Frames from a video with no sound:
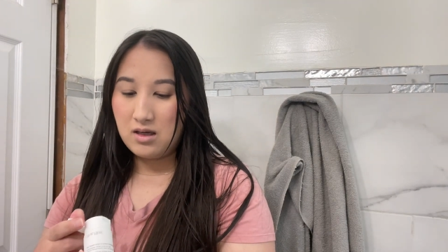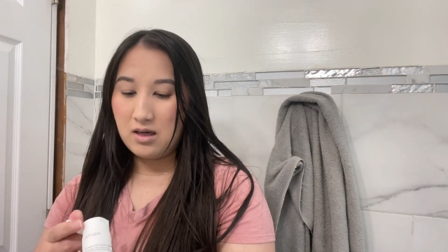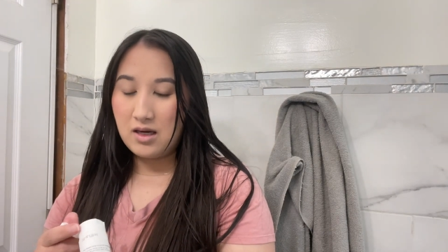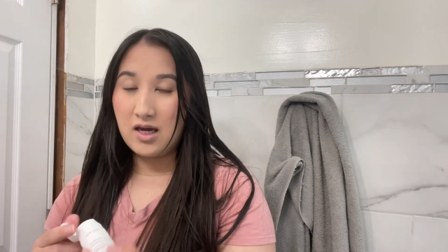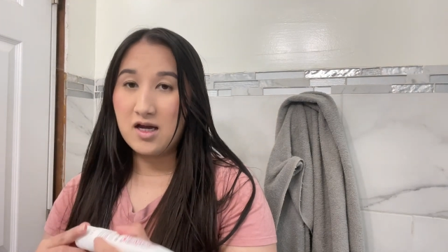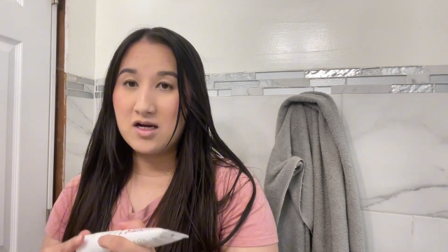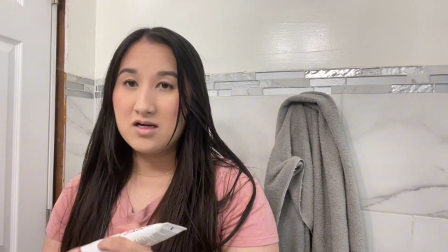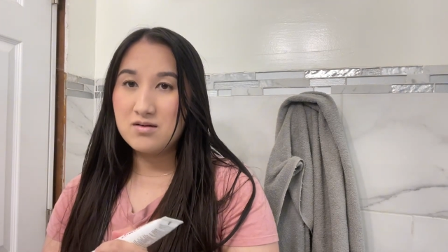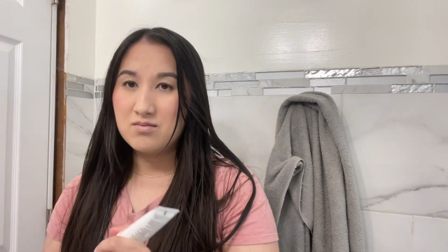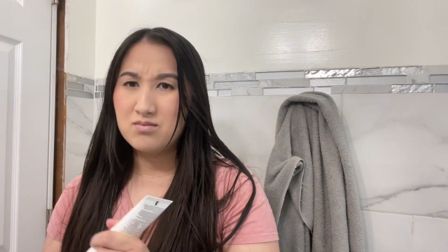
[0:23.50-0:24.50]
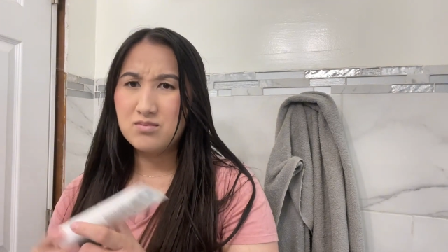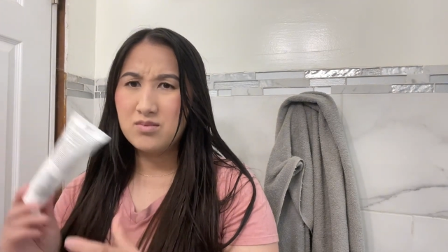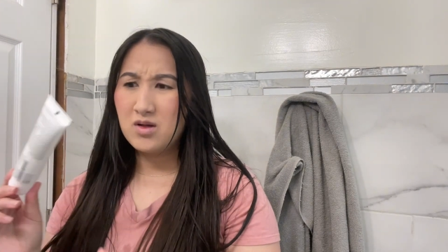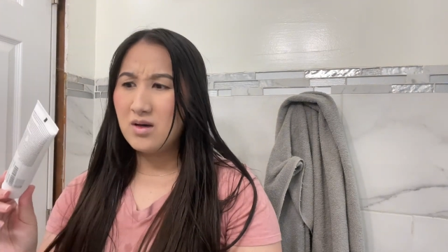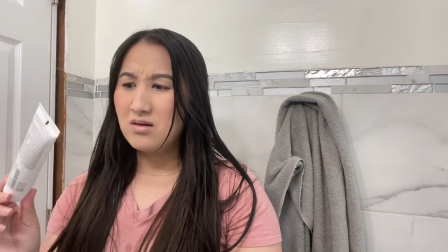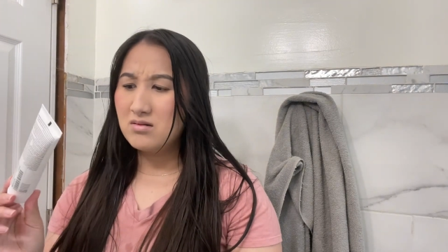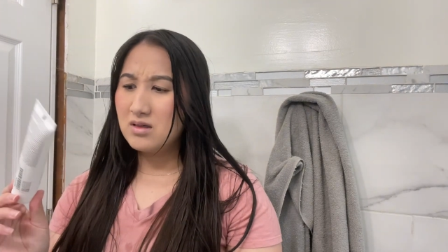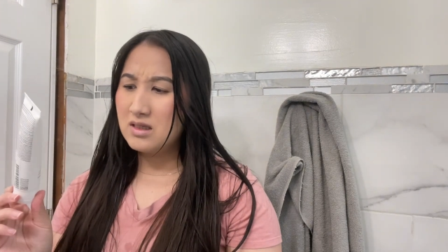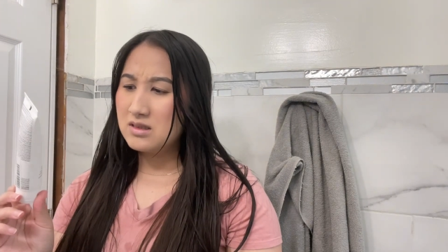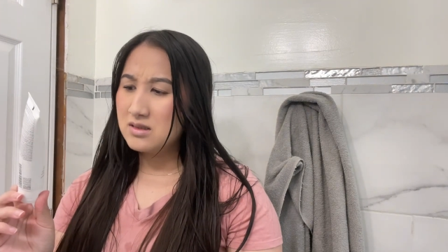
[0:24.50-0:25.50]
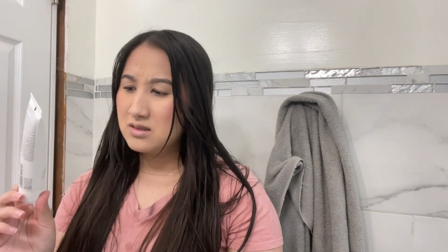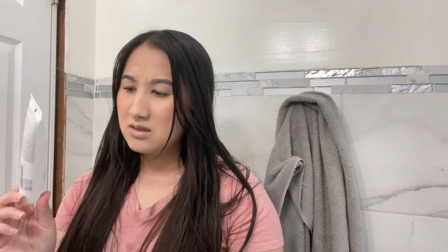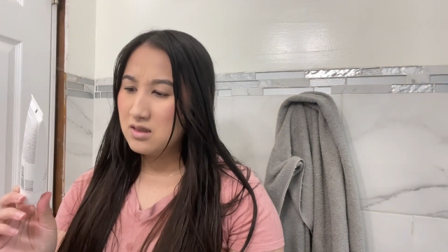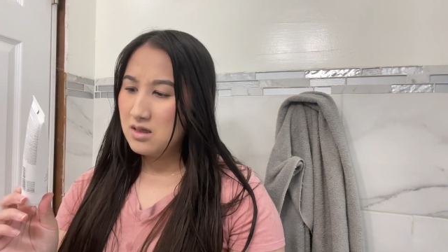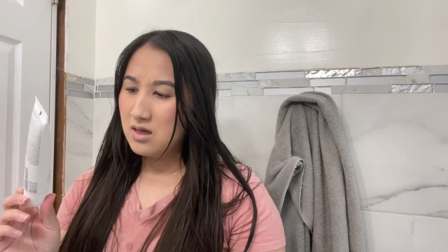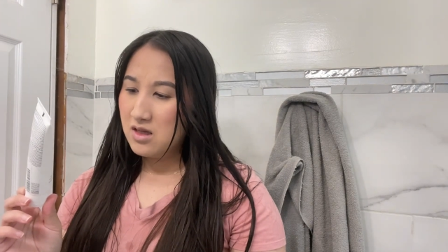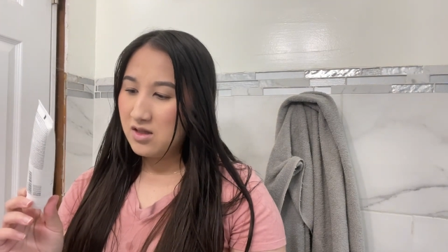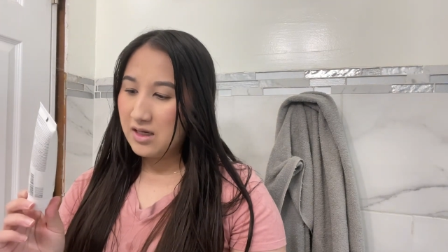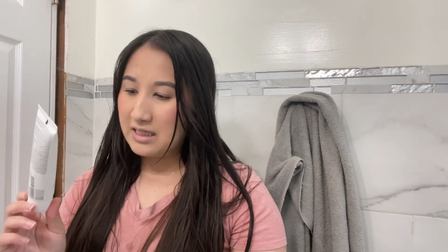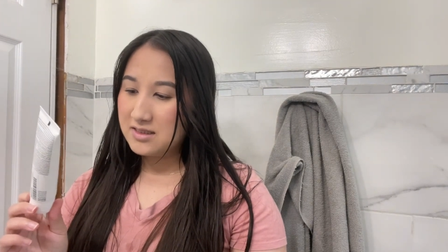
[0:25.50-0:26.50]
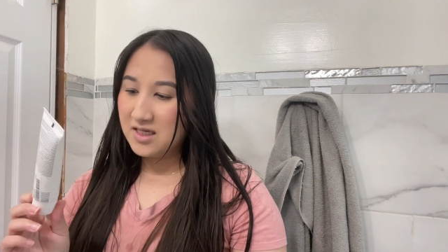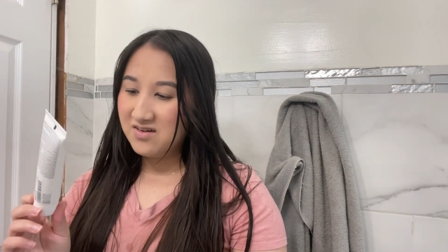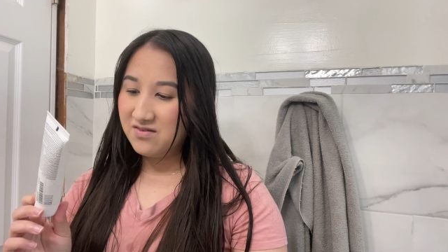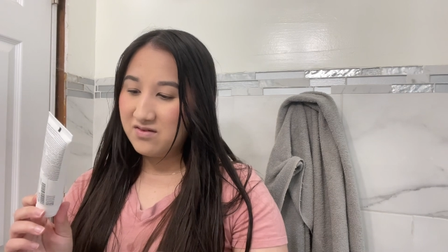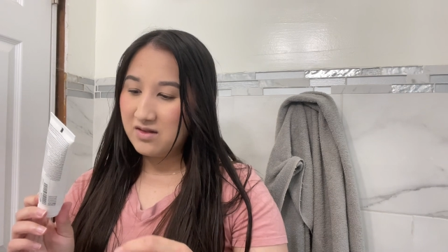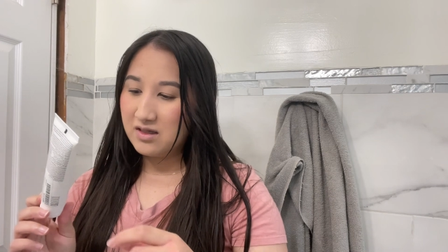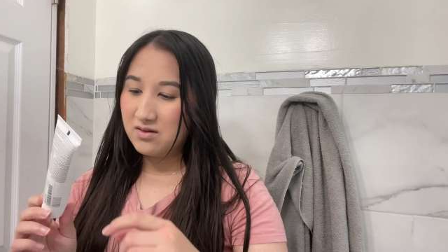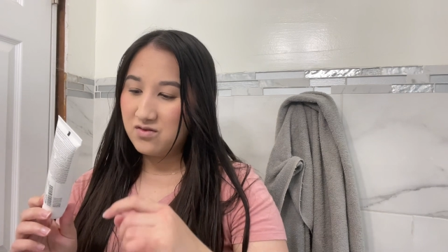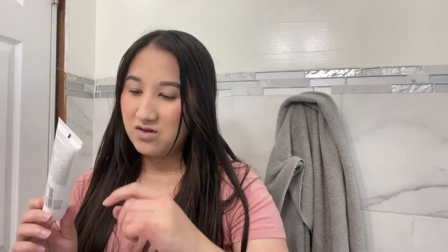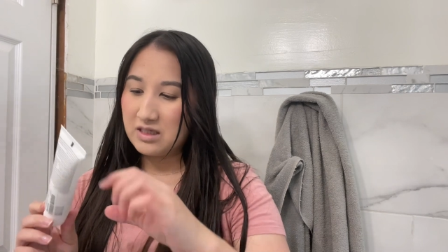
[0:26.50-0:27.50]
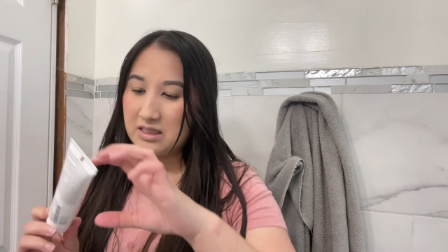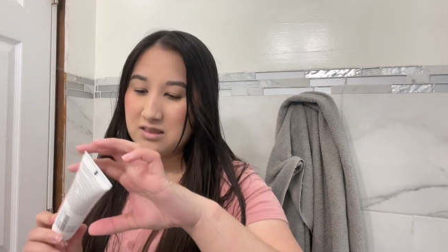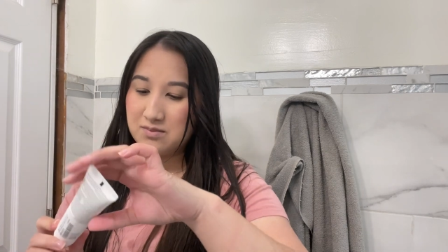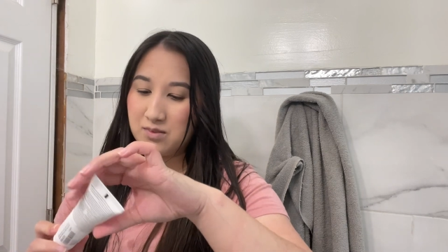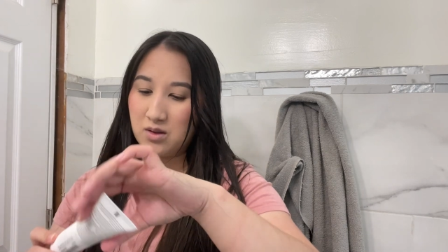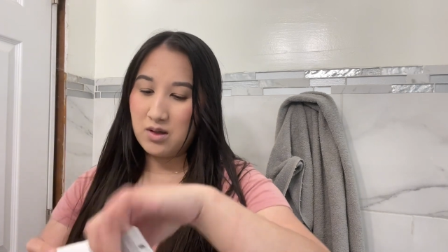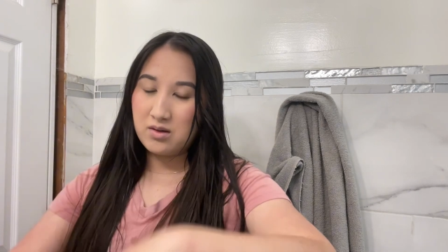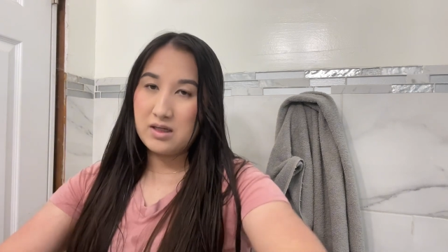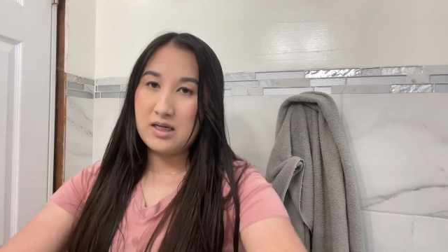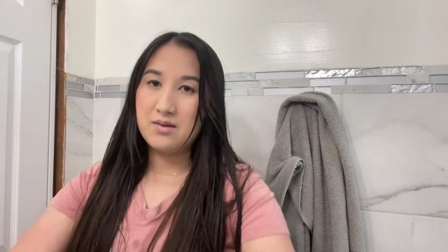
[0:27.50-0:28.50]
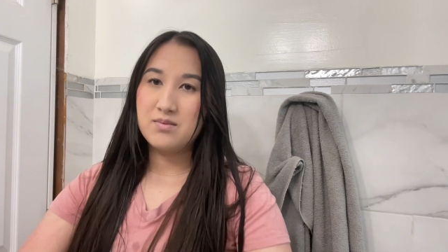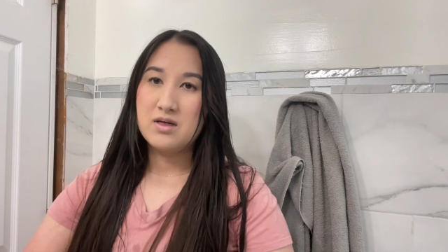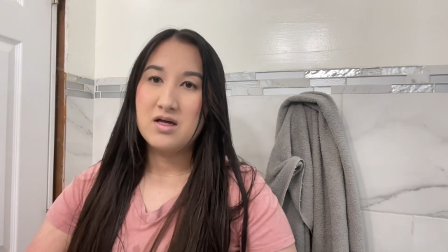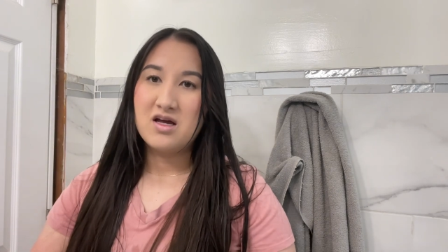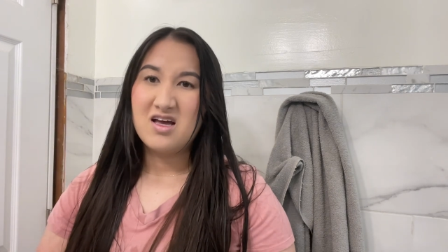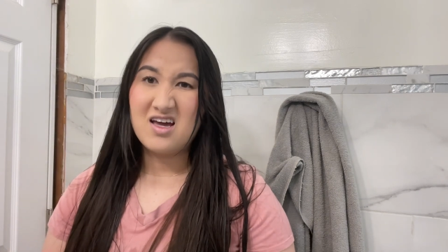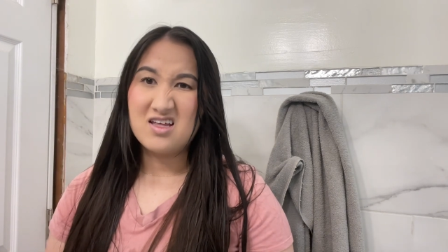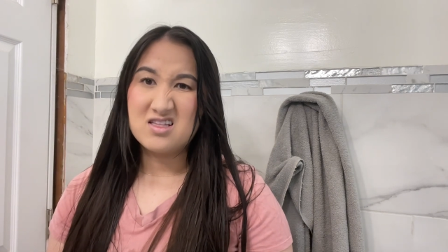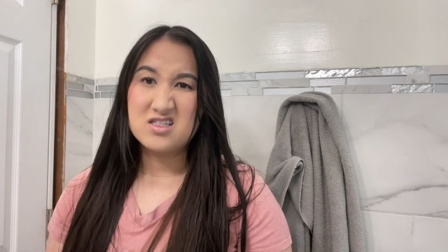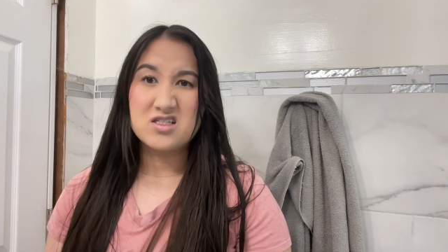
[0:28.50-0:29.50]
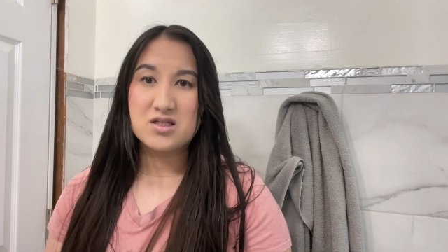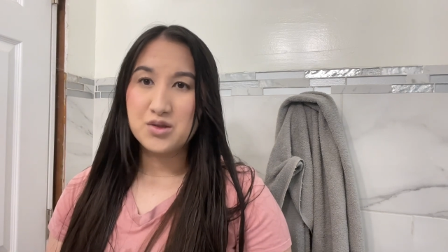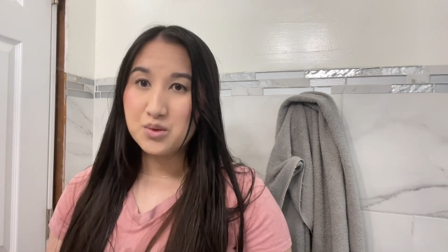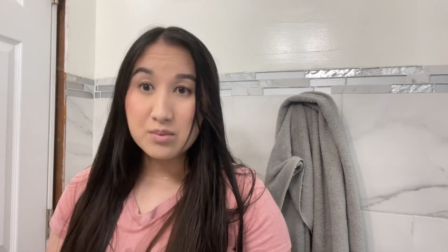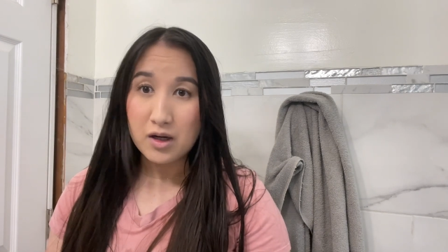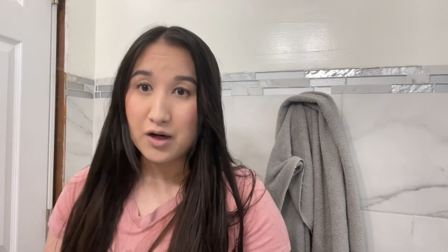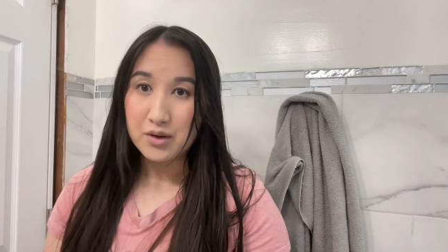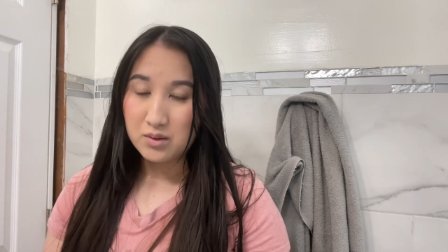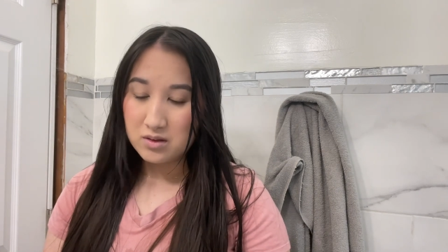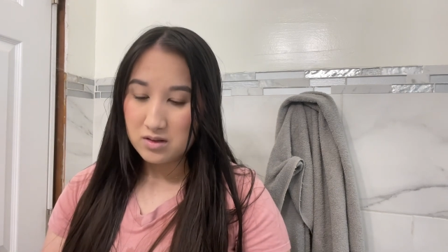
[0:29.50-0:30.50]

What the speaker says: hair blowout. It's their anti-freeze blowout cream, and this is a new bottle.